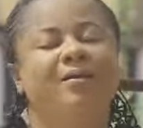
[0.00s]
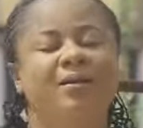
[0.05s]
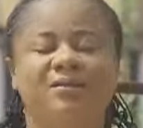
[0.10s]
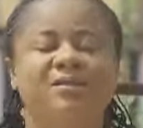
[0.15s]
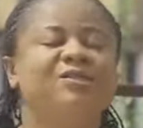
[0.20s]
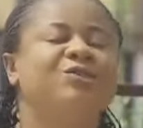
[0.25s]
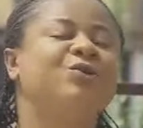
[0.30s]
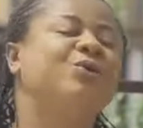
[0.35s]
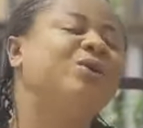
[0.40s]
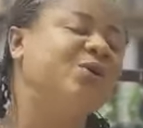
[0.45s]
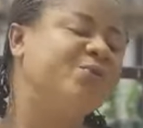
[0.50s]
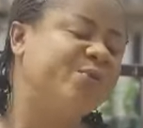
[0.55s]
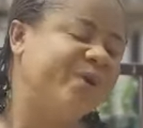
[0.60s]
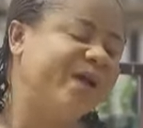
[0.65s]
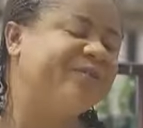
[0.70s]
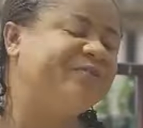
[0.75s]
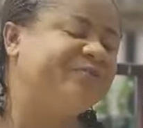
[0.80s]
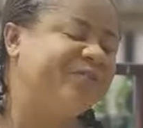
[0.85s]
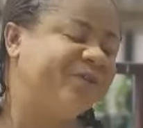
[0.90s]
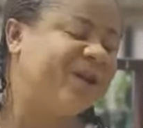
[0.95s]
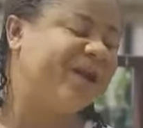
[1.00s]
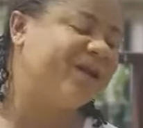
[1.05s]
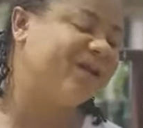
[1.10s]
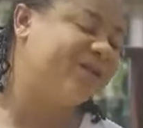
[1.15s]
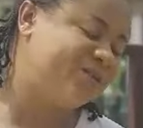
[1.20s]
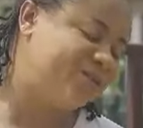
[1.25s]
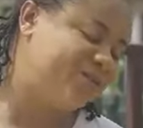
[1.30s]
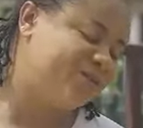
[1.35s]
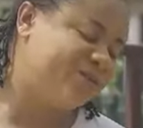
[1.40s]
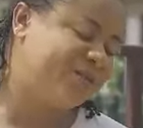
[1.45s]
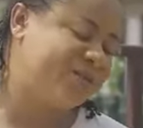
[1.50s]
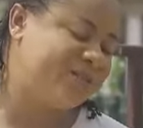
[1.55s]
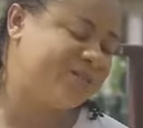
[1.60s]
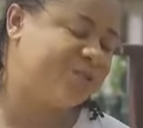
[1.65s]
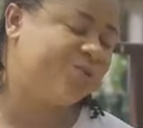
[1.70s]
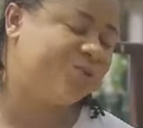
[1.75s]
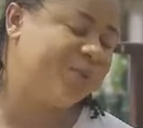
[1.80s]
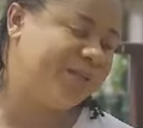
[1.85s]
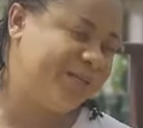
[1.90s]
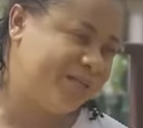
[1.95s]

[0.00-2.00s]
And this is the only way I feel I can do it, so